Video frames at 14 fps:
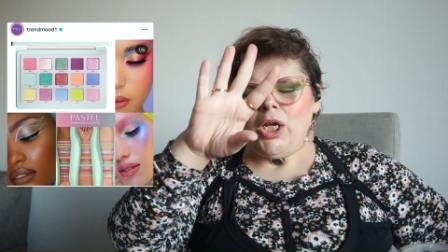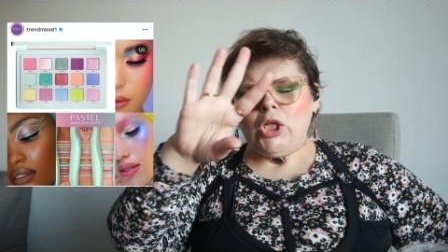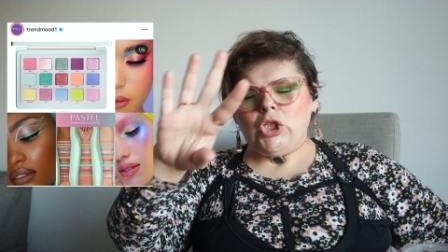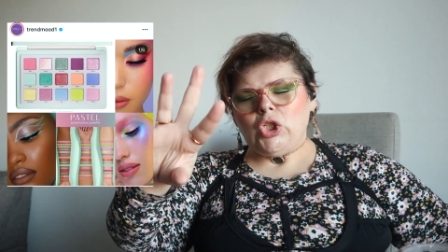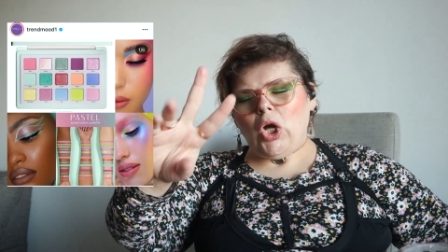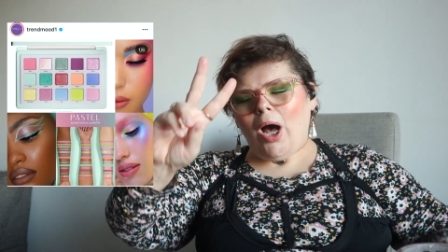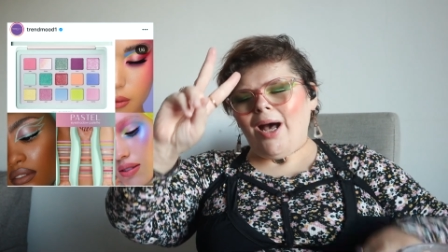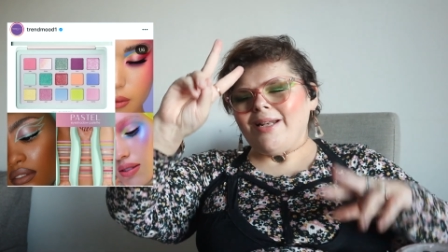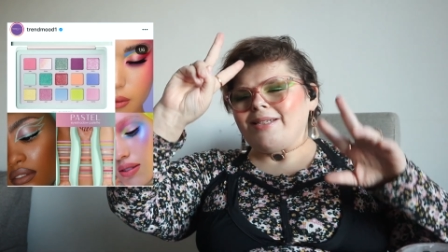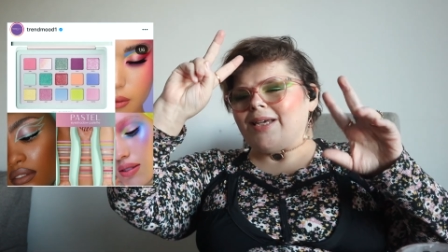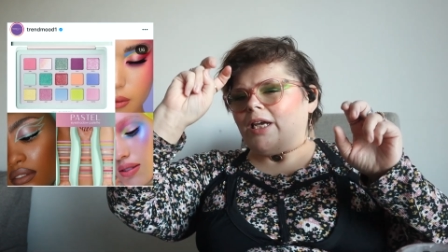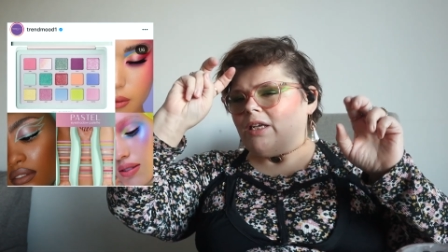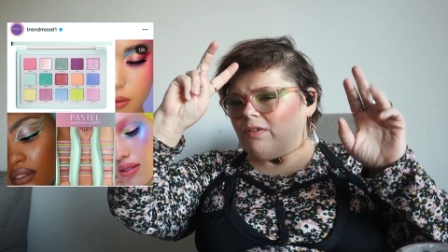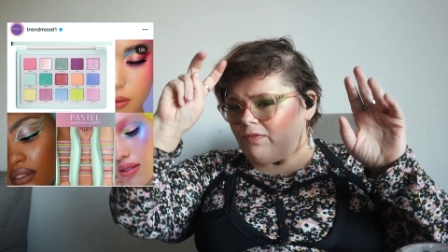not
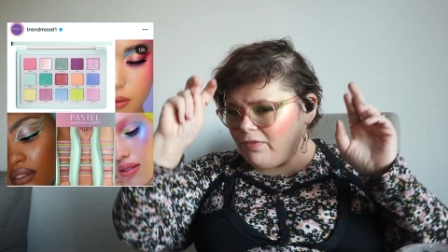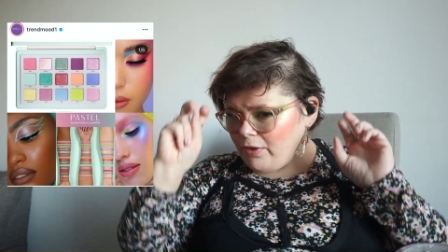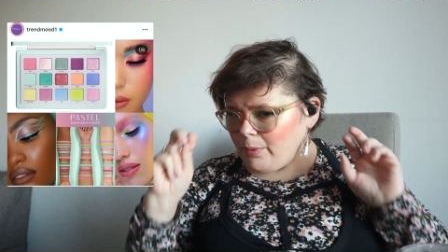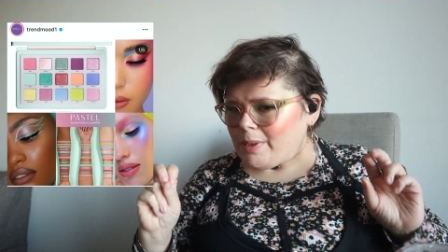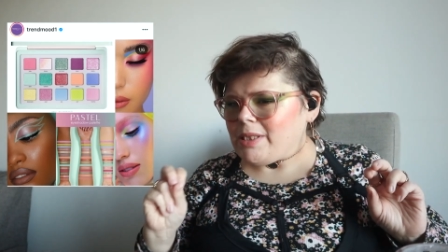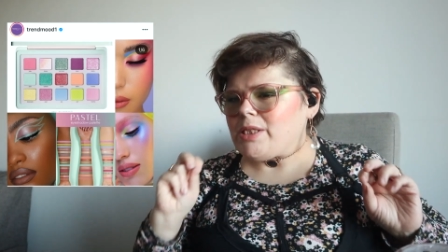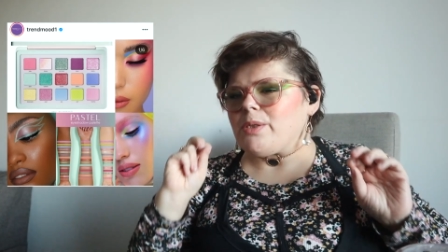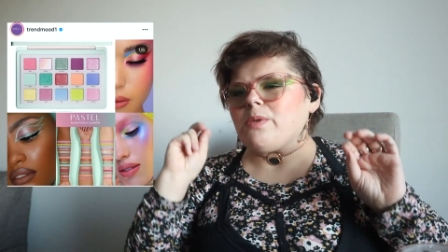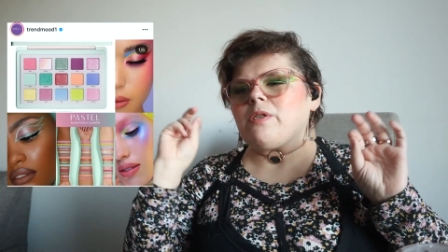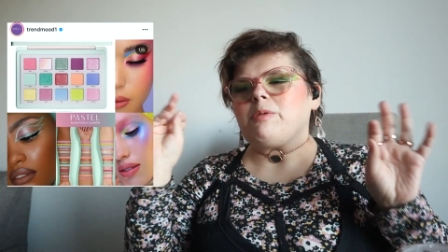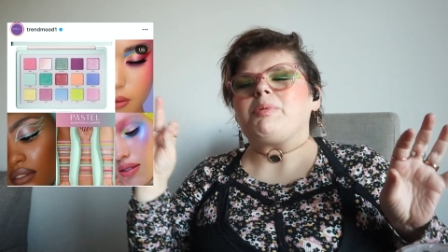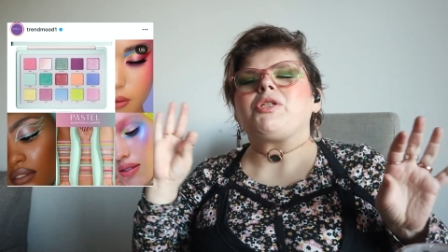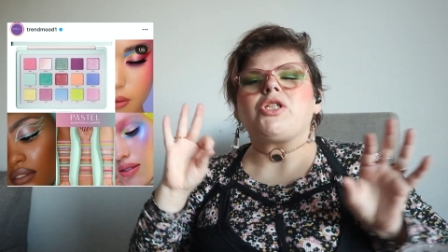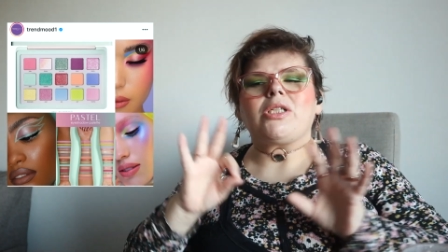influencers,
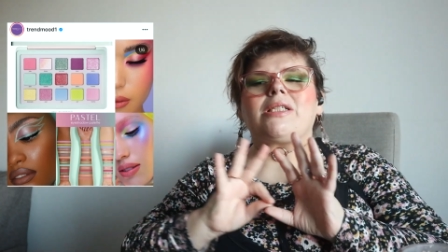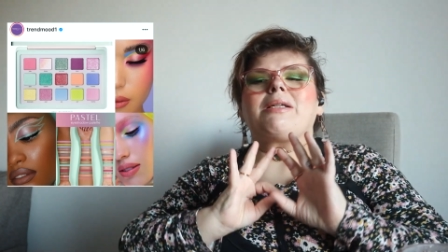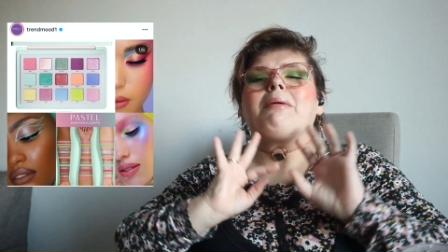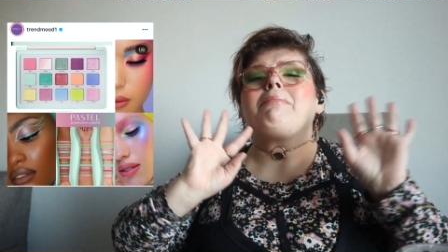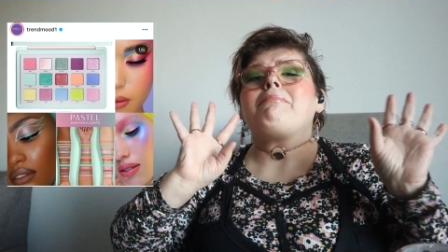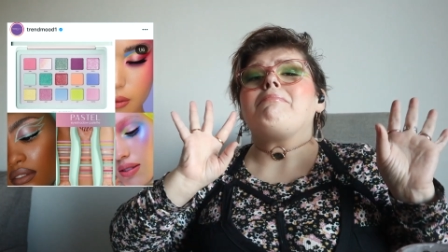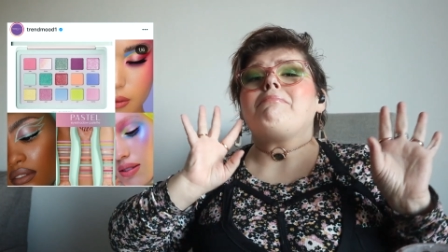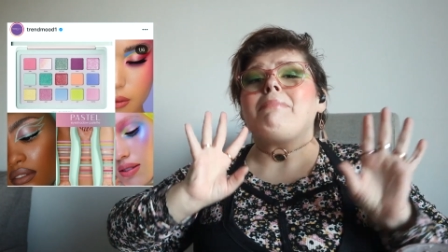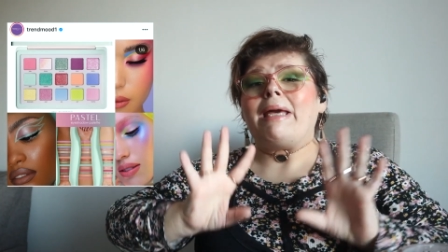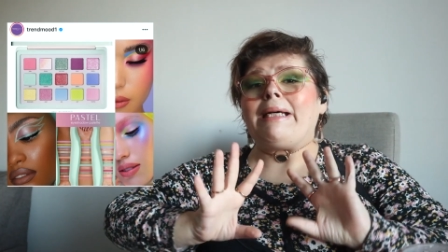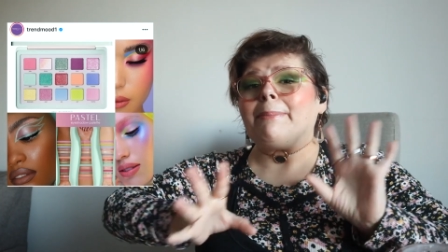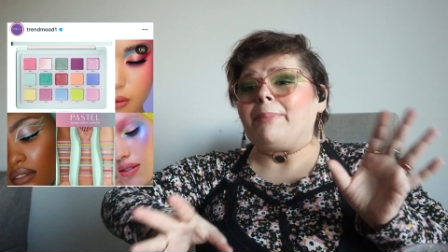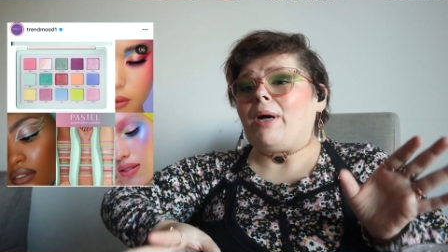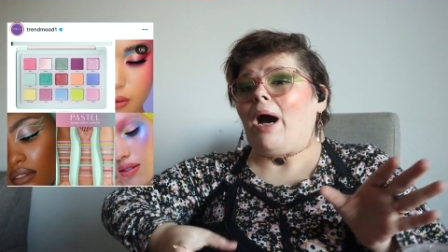but just
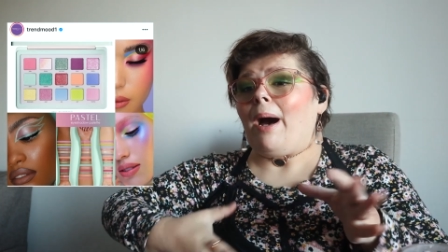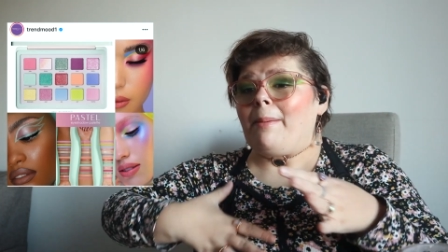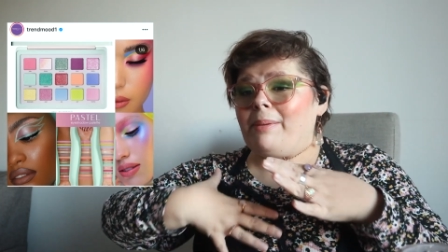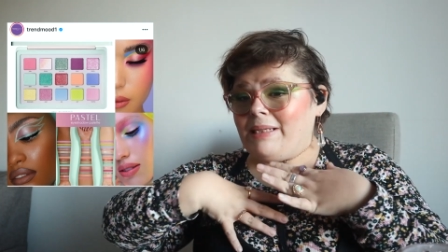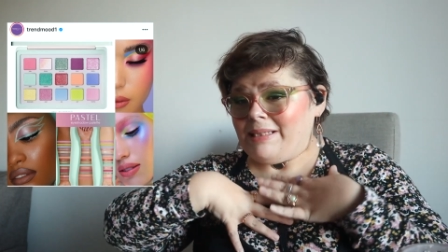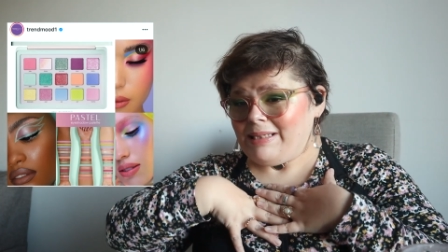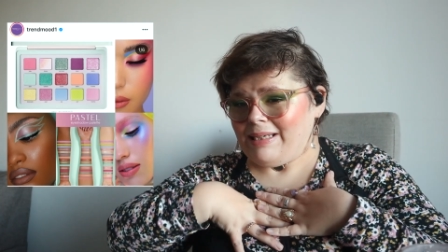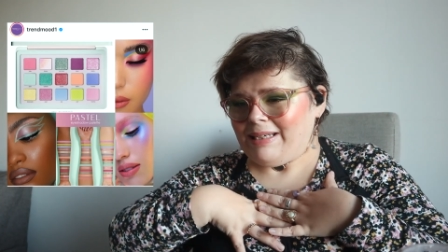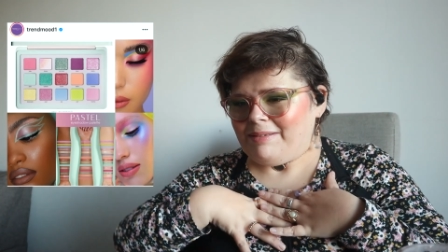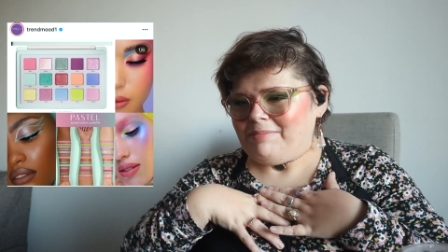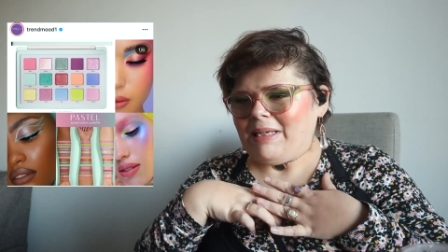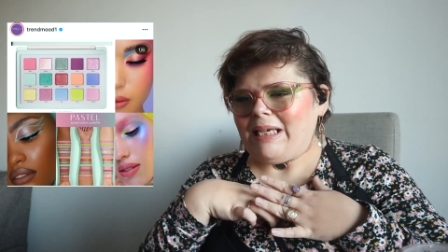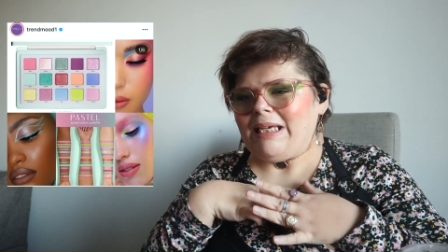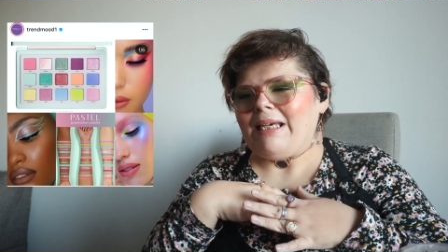makeup goblins like
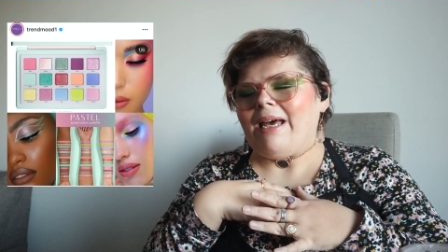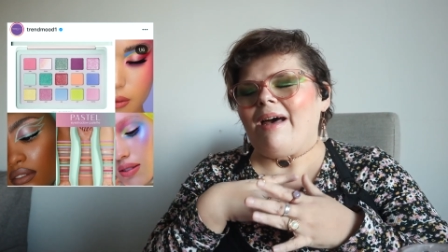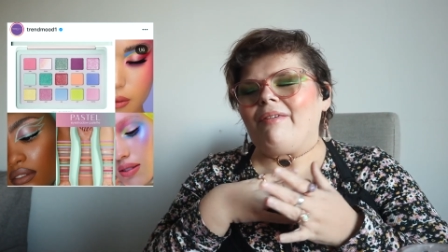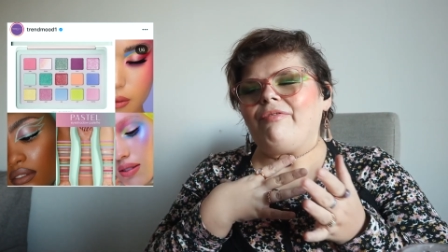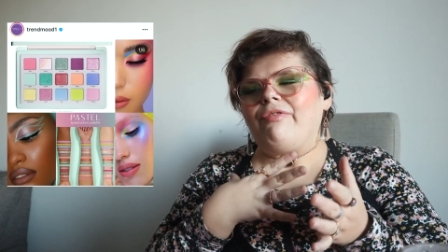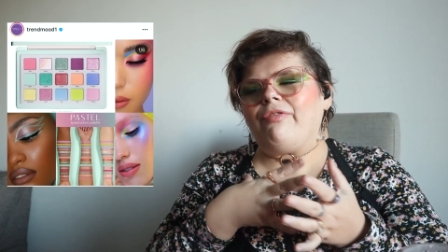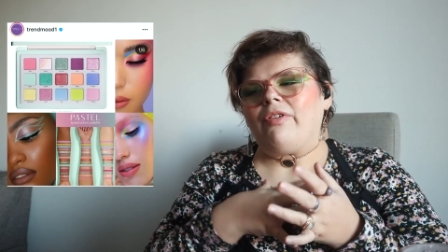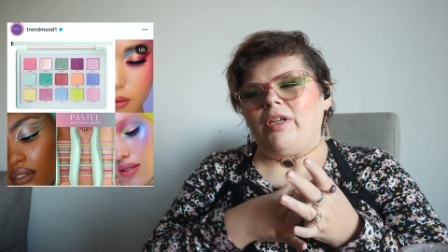me, have